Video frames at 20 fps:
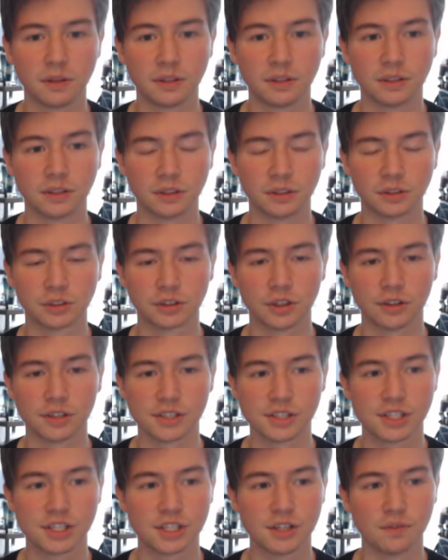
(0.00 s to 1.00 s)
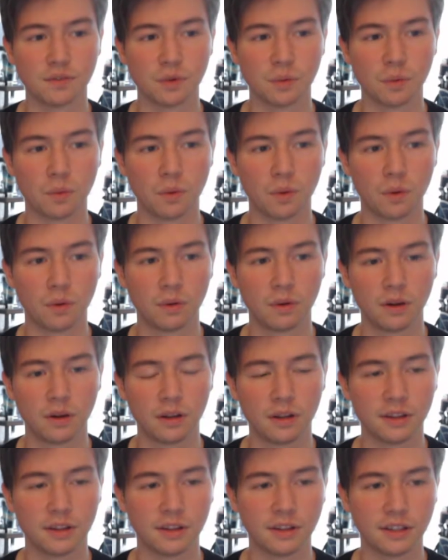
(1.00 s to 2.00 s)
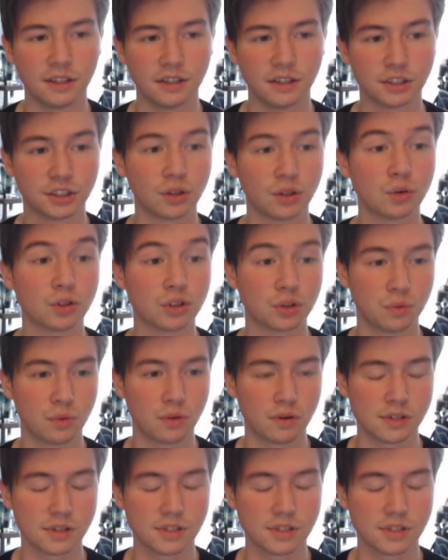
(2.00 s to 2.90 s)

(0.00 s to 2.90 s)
It's called the civil war, the social war.